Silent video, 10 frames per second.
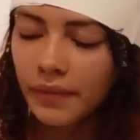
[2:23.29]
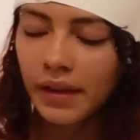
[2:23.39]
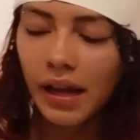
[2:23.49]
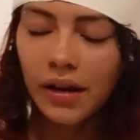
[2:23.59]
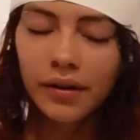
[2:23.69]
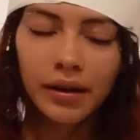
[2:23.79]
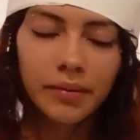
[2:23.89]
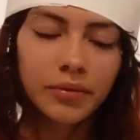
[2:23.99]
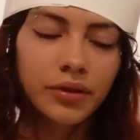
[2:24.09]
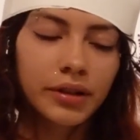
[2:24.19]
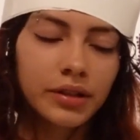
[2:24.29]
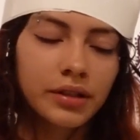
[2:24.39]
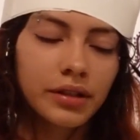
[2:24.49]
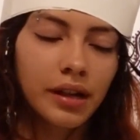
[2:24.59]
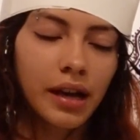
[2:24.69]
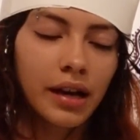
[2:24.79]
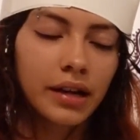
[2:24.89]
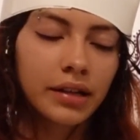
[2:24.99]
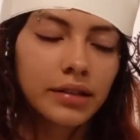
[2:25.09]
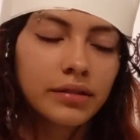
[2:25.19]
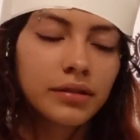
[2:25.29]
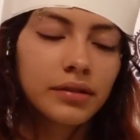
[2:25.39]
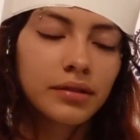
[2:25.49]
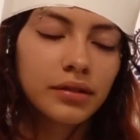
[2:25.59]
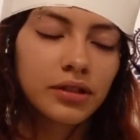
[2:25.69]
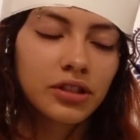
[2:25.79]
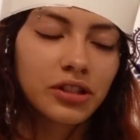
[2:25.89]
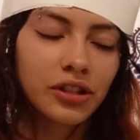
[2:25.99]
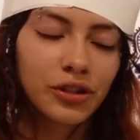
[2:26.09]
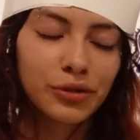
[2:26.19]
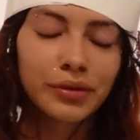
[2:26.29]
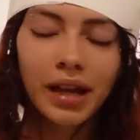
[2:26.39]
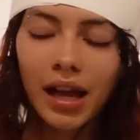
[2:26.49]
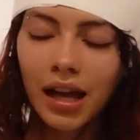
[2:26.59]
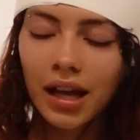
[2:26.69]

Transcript: Now I'm going to add tuna.